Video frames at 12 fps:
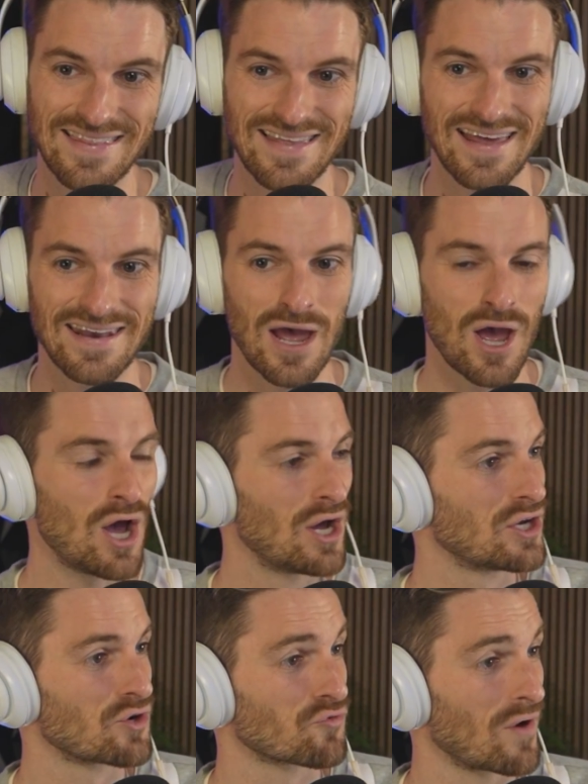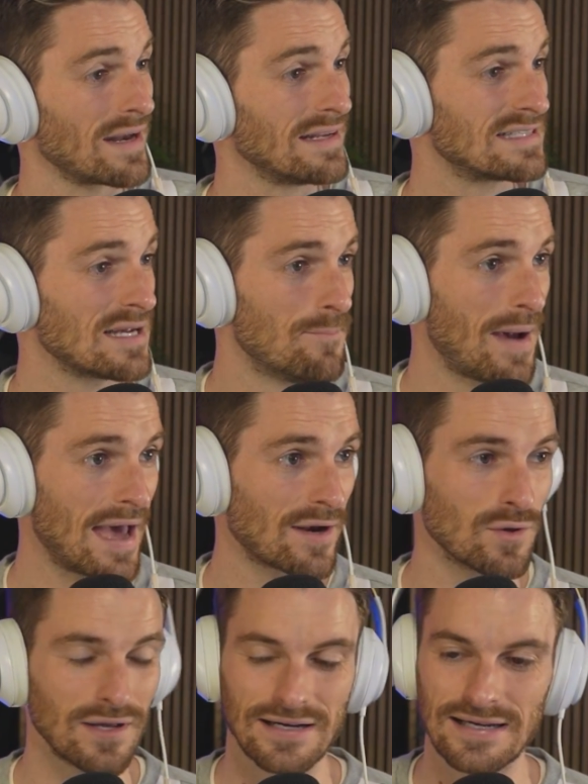and then you're ready to
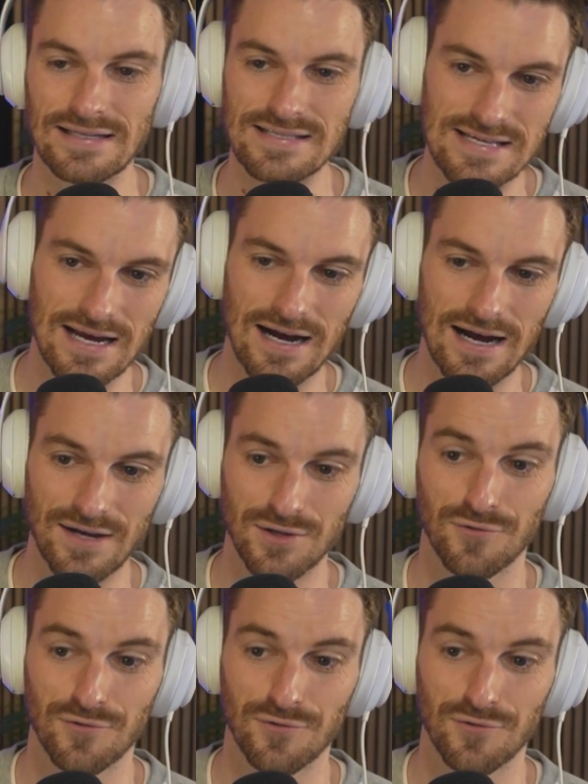battle against uh,